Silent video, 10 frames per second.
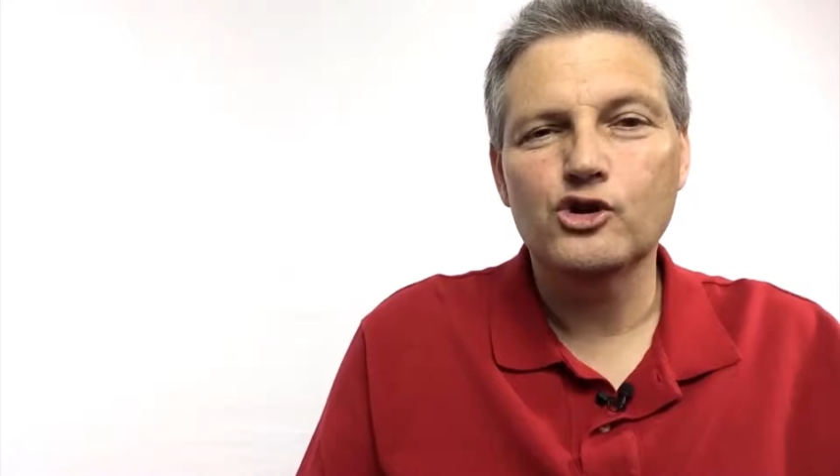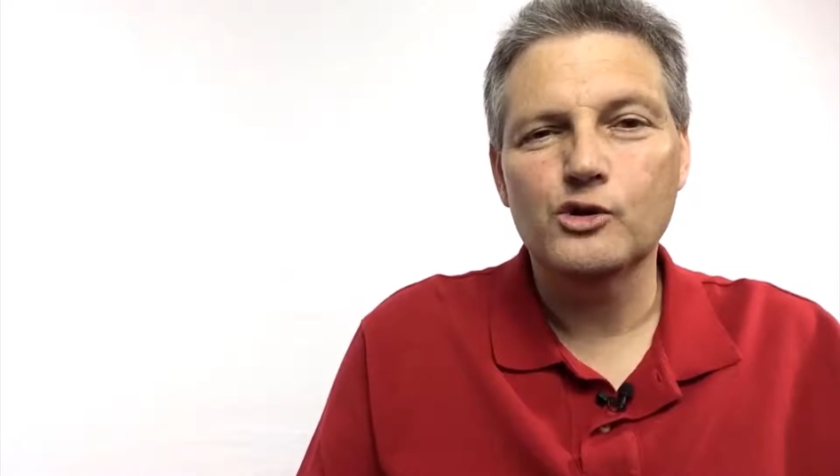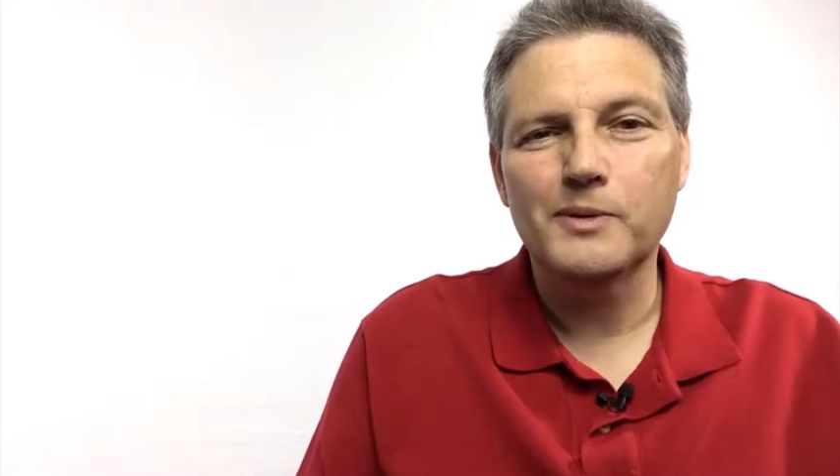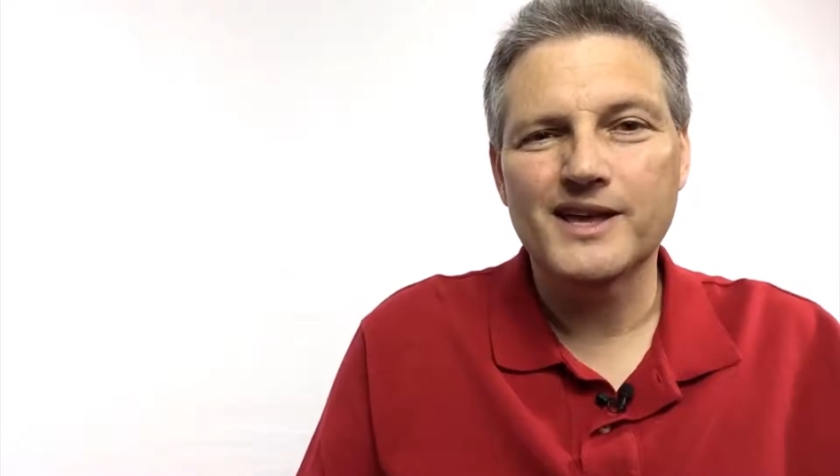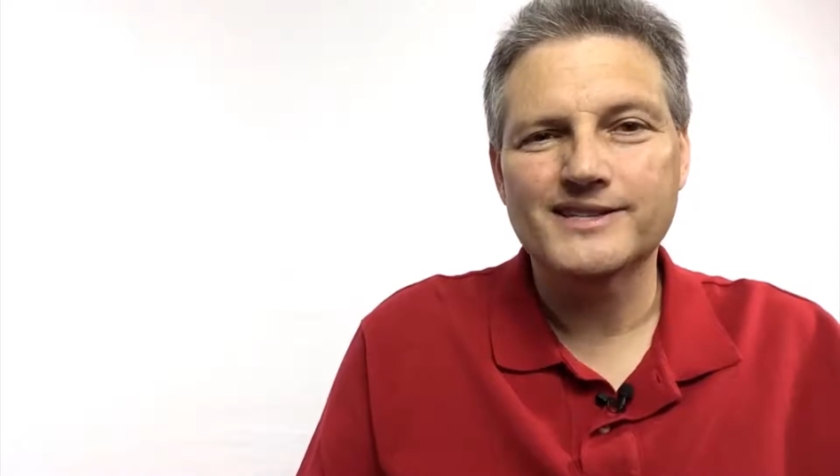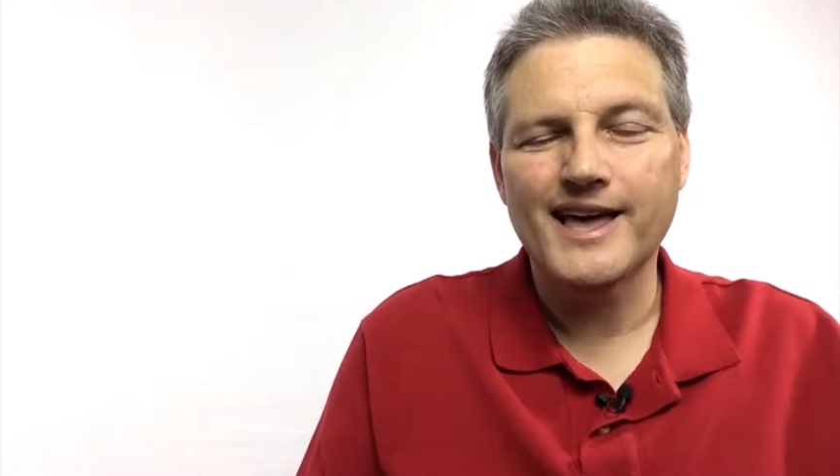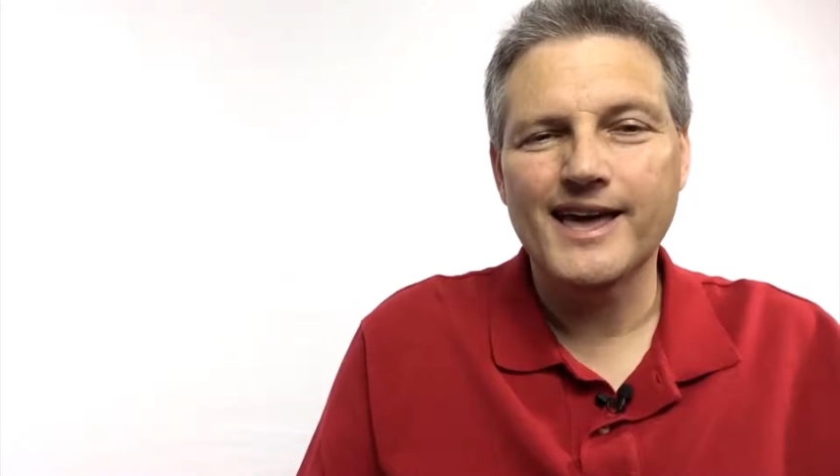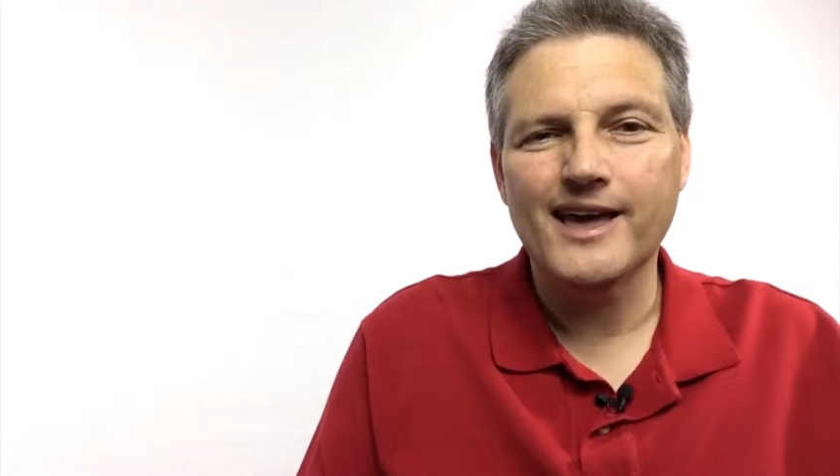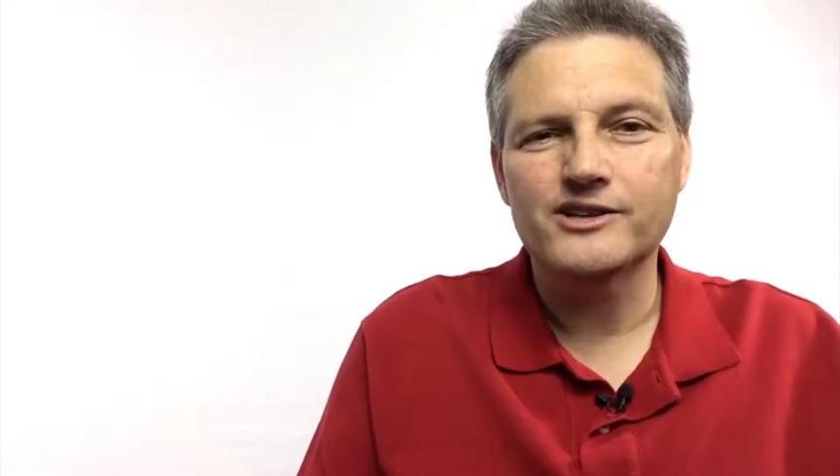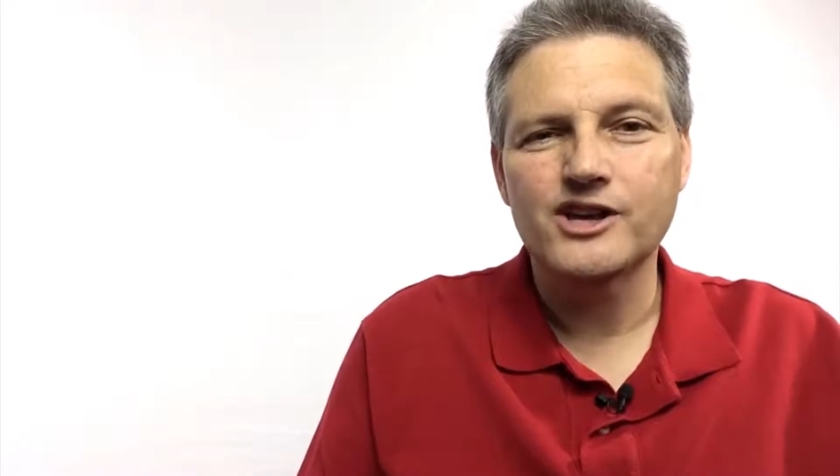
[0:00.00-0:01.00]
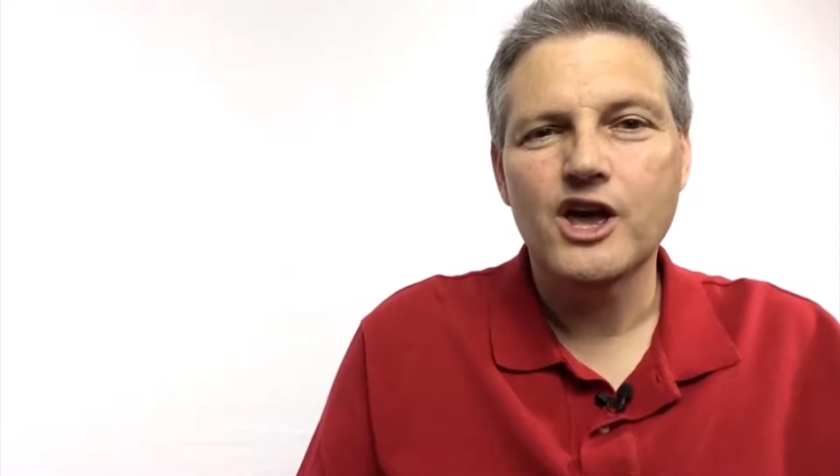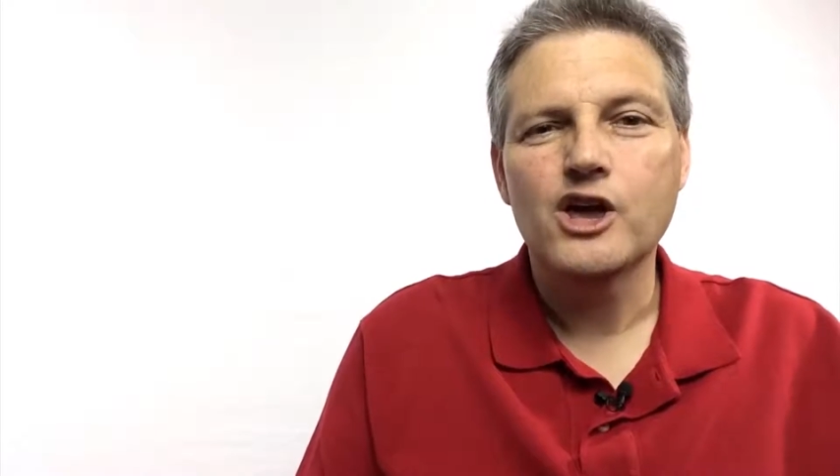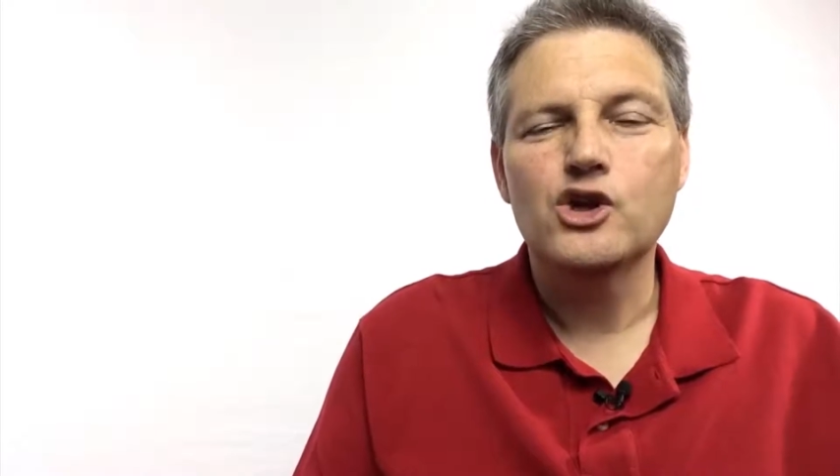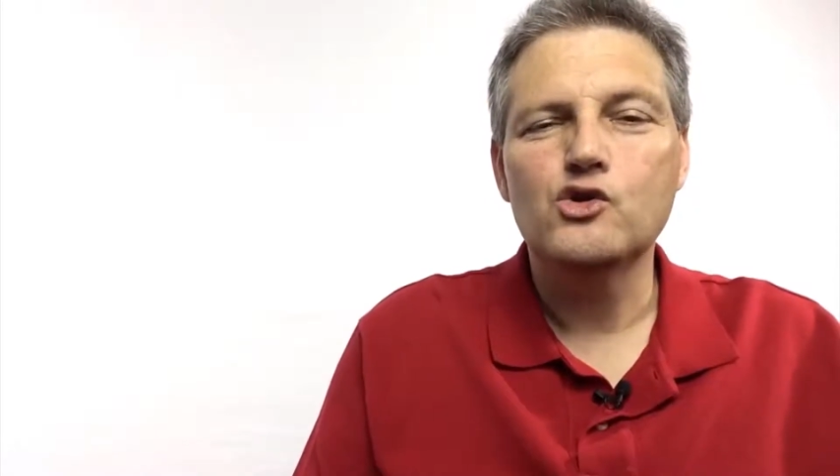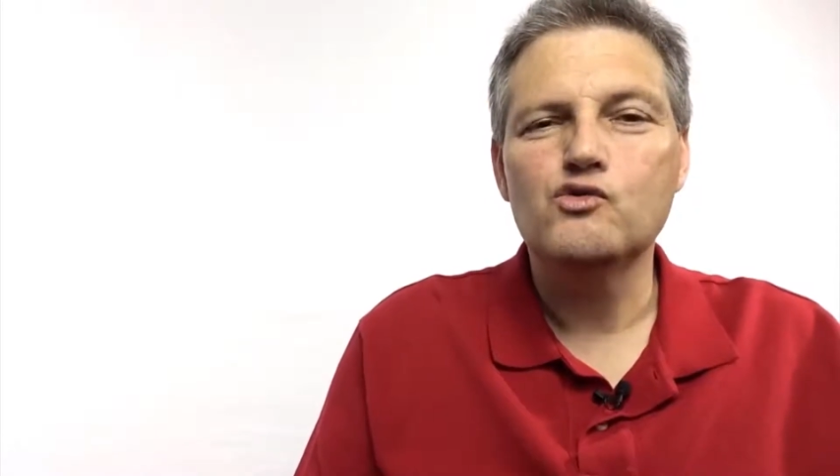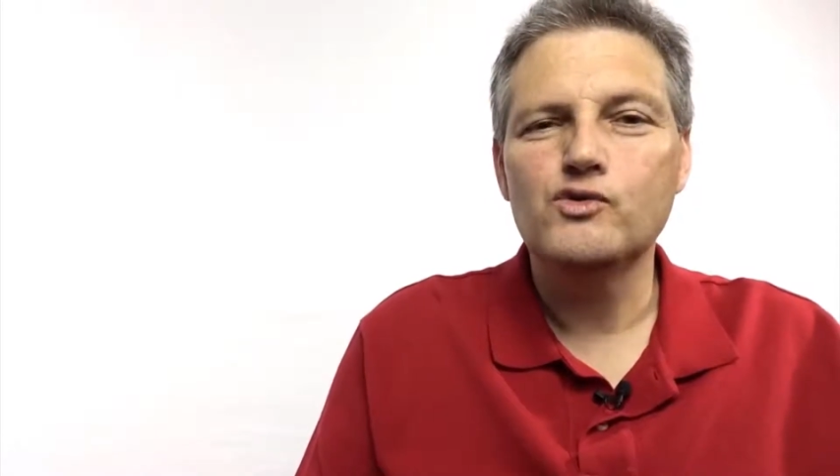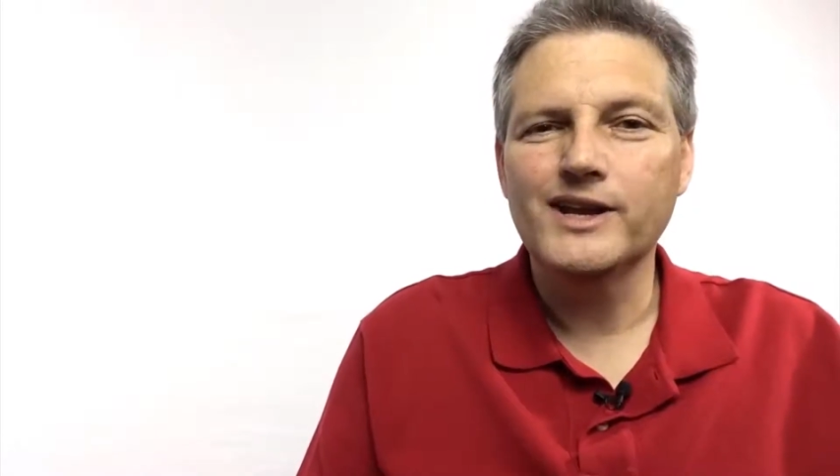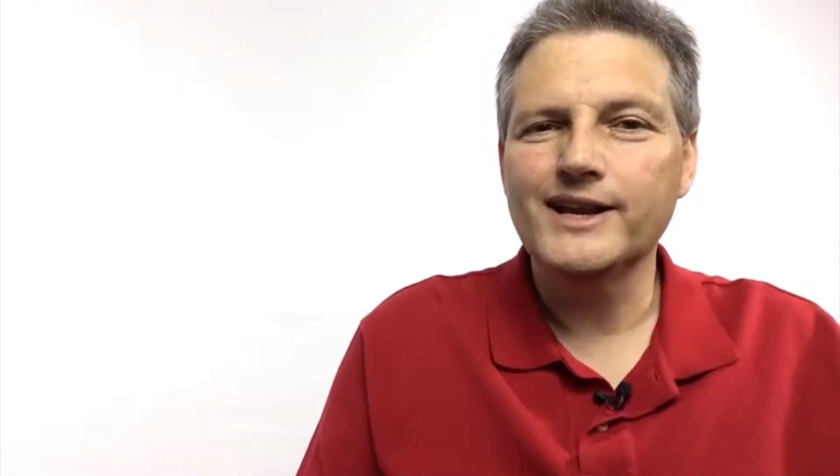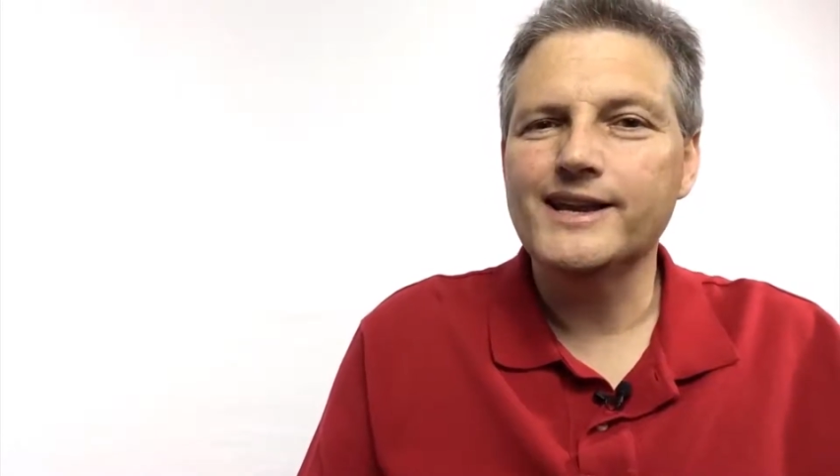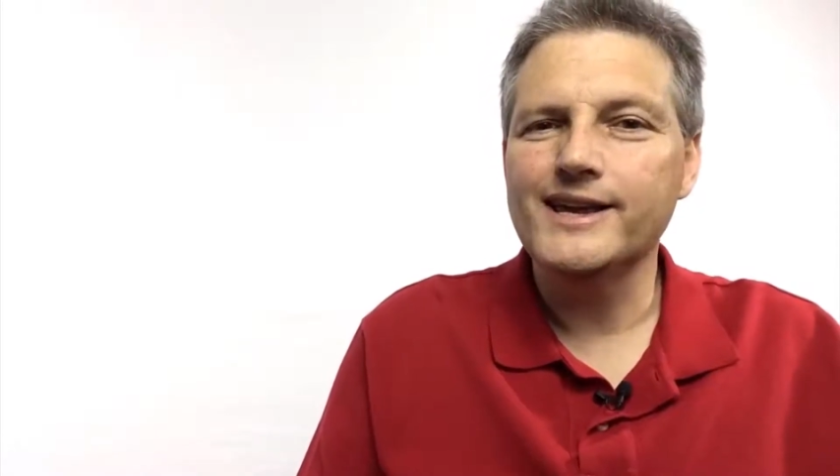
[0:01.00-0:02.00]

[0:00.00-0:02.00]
Google Plus Hangouts, you really